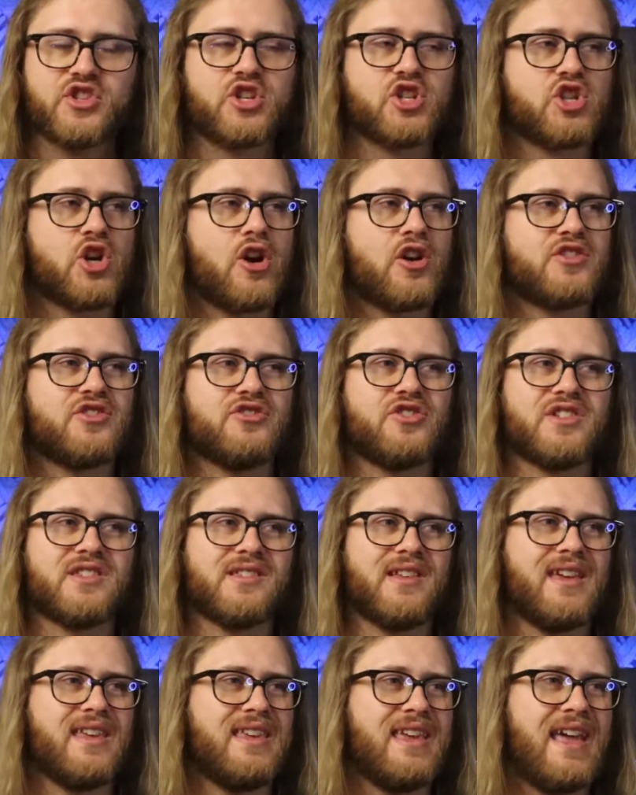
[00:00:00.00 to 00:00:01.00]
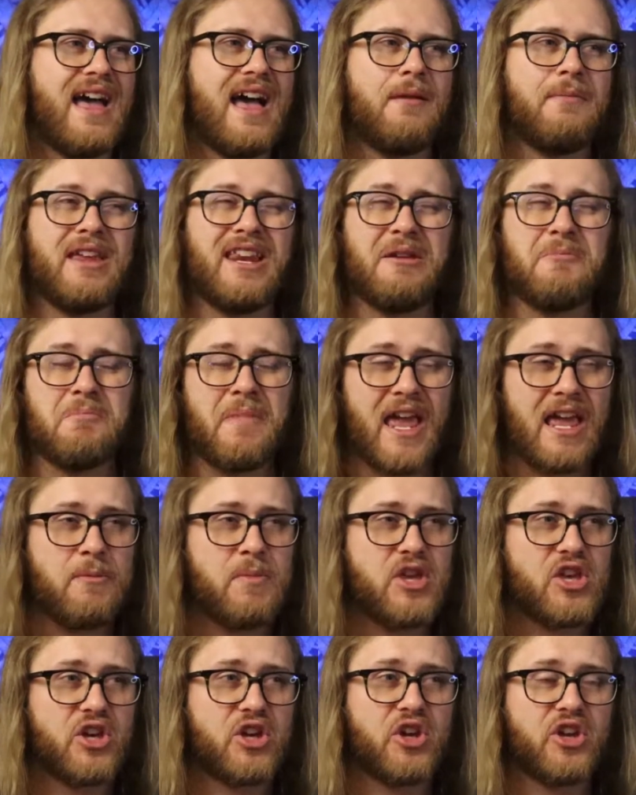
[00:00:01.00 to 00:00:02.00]
The sharks are just like, yeah, I mean, it may
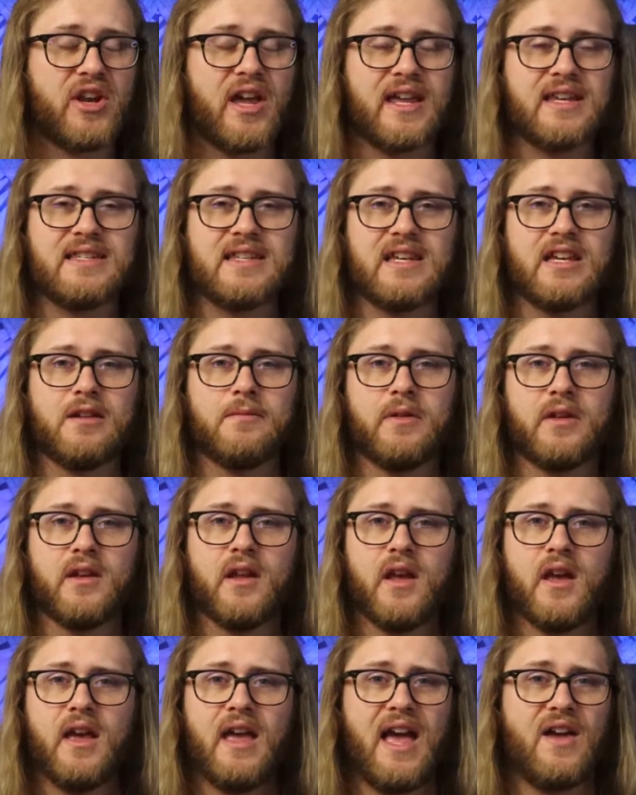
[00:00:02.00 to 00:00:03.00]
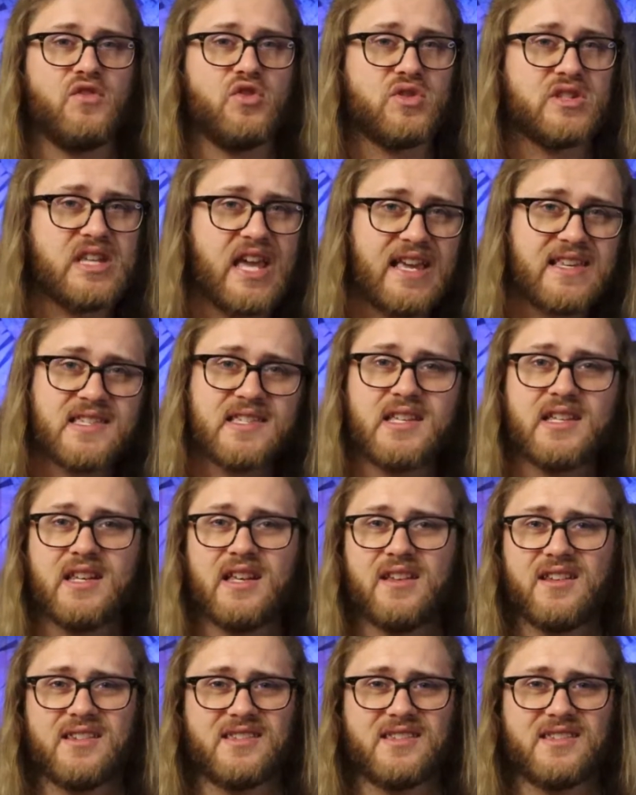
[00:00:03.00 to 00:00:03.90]
be a good idea, but have you tested it?